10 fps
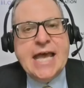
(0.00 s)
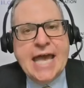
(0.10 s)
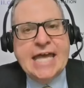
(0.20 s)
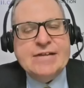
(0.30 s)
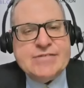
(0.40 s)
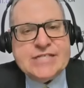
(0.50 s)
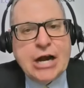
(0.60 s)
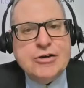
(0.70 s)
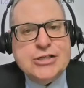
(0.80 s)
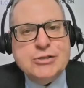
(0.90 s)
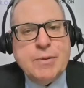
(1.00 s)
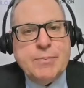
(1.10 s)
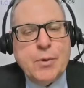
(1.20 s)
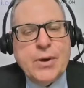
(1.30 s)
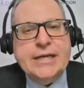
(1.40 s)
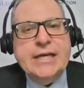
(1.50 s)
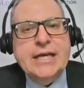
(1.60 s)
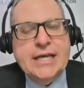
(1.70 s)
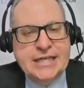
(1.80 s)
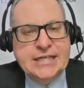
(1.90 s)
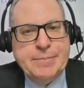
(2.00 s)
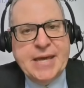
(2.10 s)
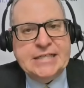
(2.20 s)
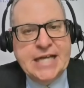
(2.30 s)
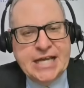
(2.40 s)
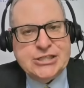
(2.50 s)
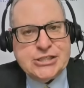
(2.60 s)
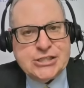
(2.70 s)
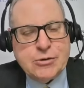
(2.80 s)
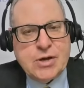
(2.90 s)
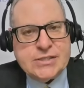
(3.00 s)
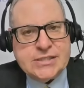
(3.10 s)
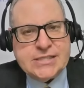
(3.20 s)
and have started to appoint independent agents across the